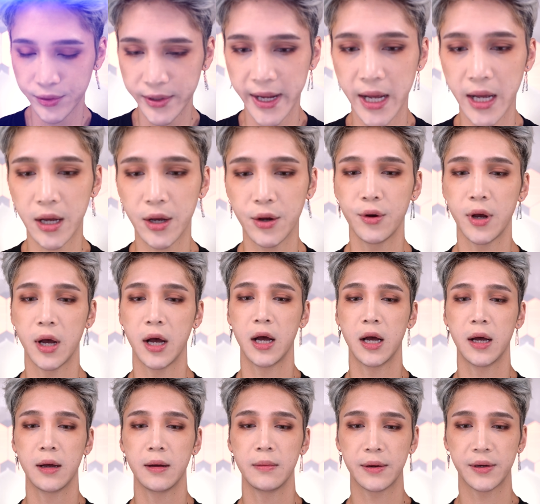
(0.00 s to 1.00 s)
now
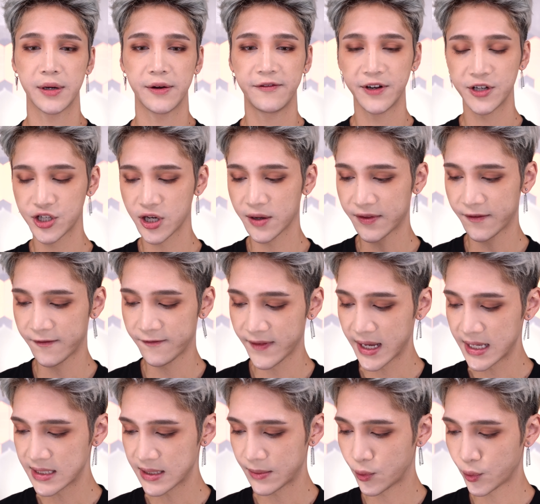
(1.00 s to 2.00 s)
um, I'm going to finish off the
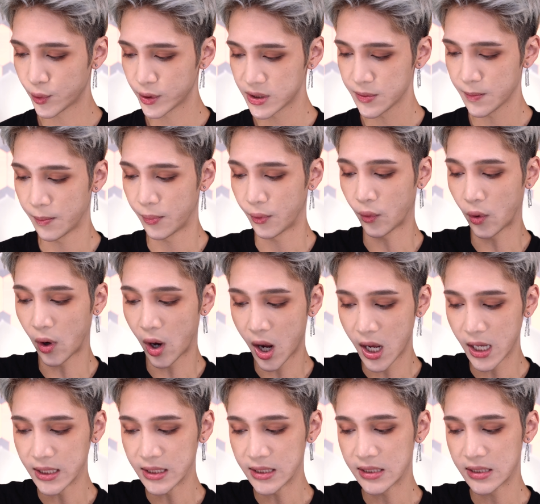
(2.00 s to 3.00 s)
face. I'm going to
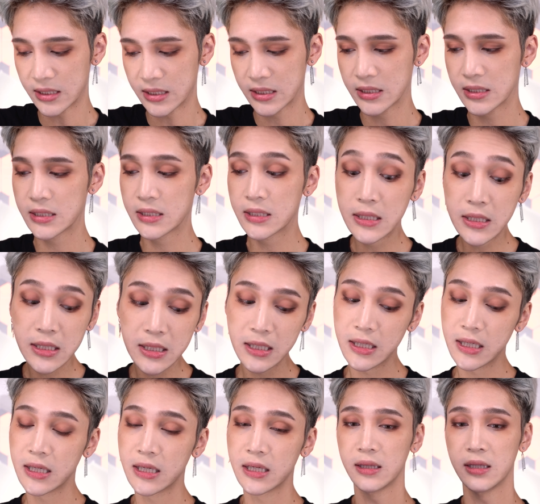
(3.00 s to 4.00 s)
bronze
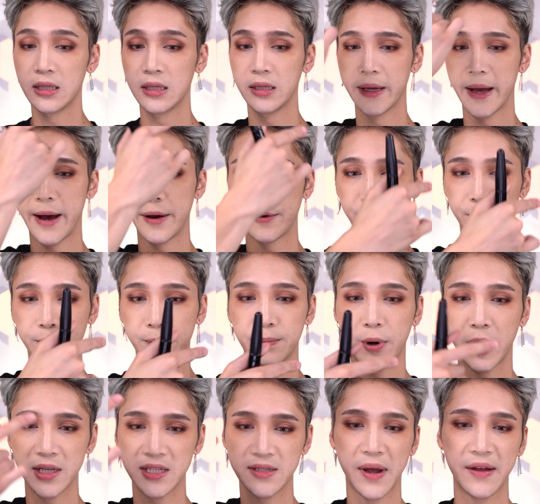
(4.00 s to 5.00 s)
the outer
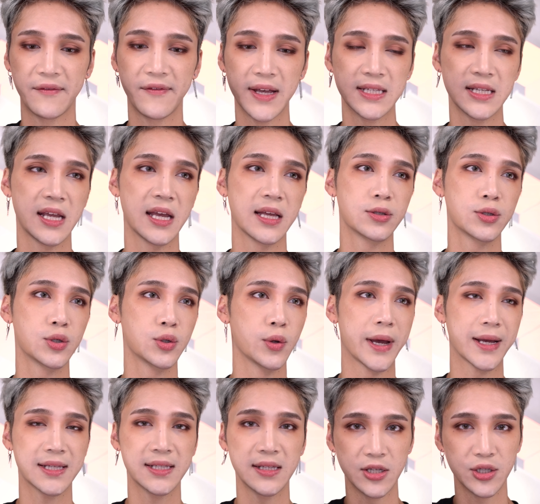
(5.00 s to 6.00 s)
parts of my face again to
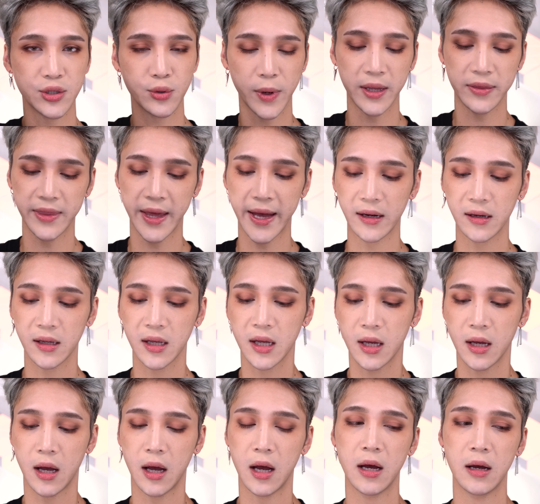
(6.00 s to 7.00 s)
accentuate that
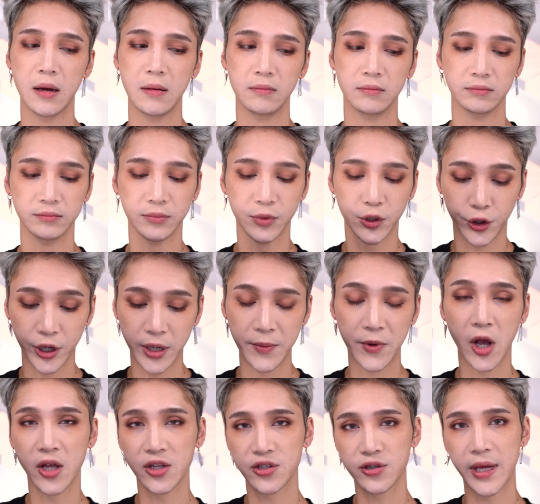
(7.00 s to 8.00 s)
Um, cream
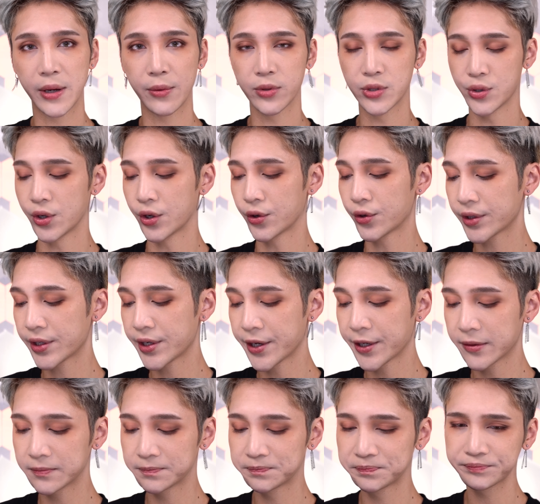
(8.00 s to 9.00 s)
contour that we were doing
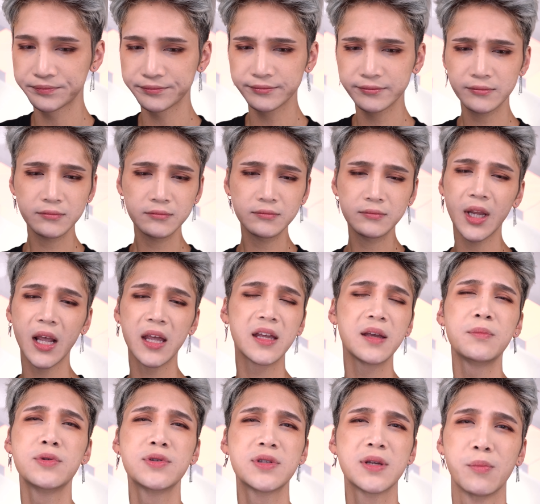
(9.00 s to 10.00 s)
earlier. I
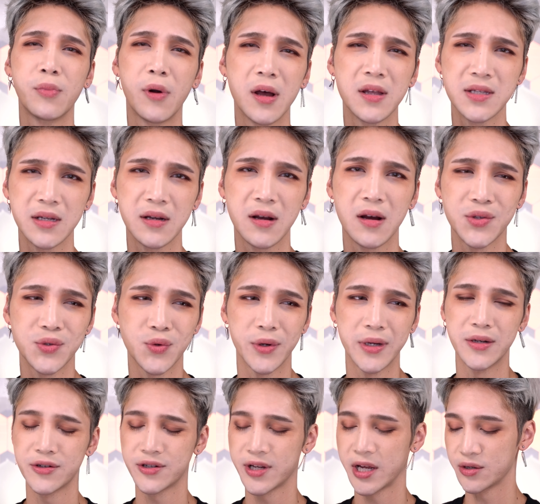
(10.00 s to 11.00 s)
keep using bronze and contour
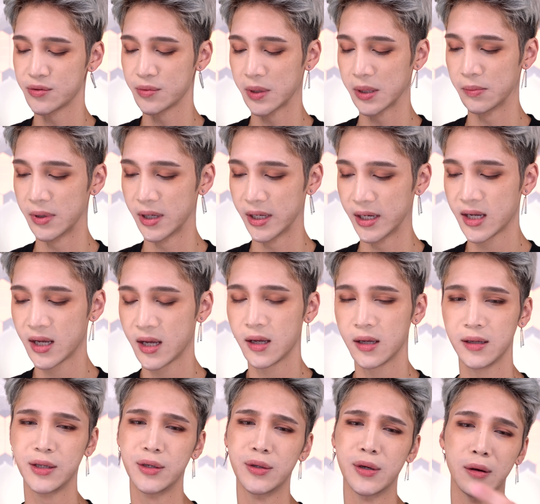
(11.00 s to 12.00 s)
interchangeably, but
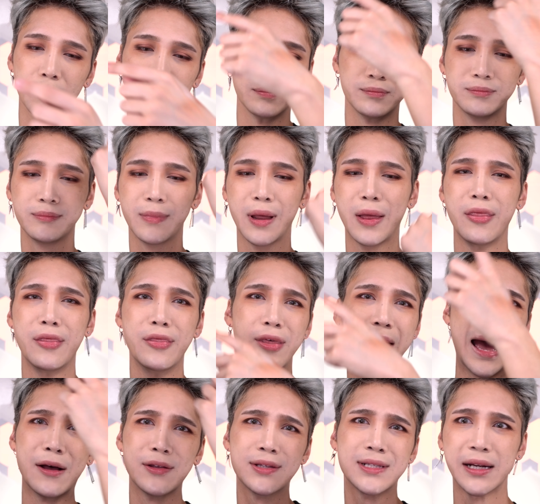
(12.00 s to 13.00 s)
you know, the
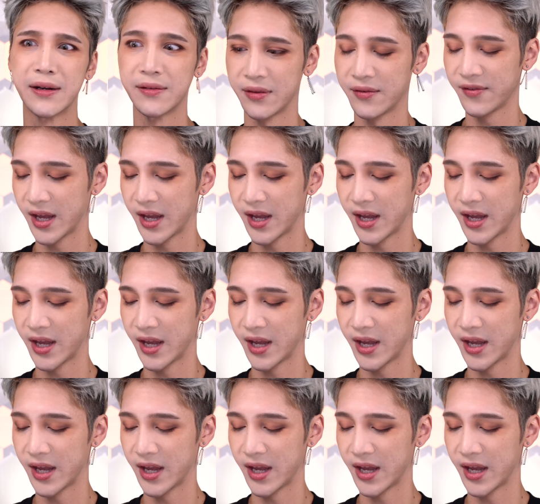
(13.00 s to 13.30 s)
outside of the